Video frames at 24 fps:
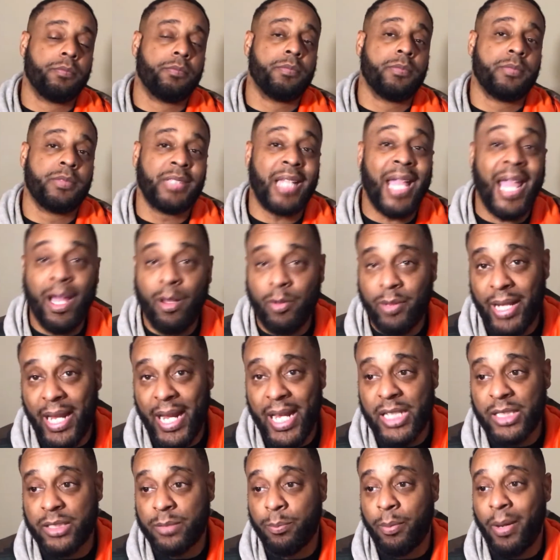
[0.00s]

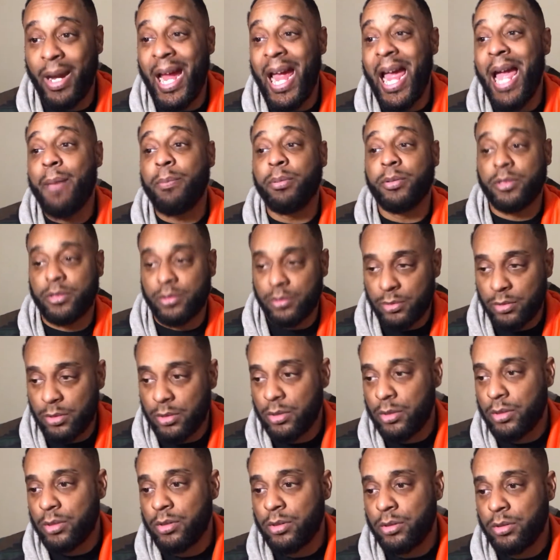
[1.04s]
nowadays, perhaps,
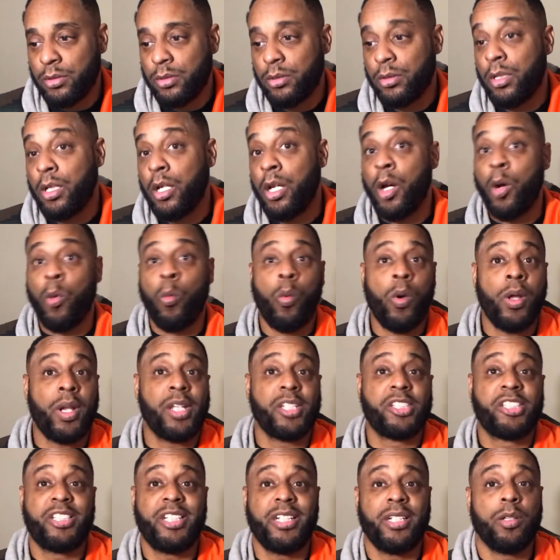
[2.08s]
want
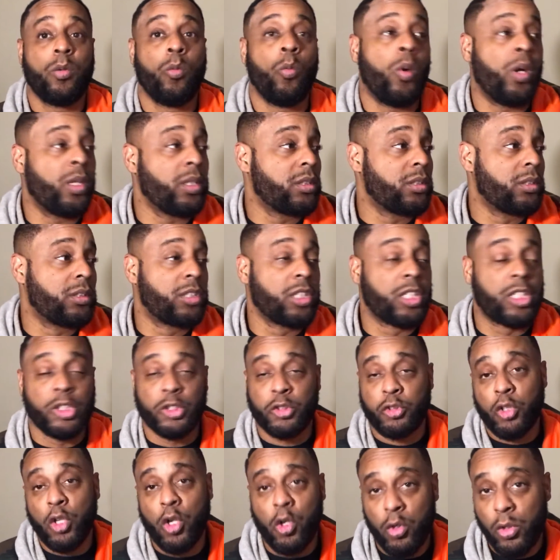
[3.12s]
to
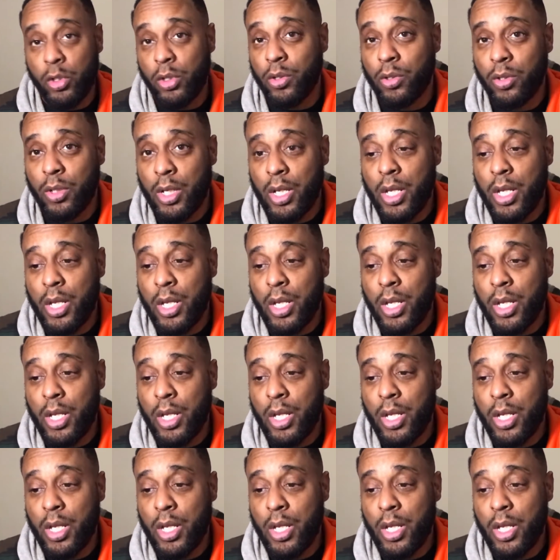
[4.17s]
control you.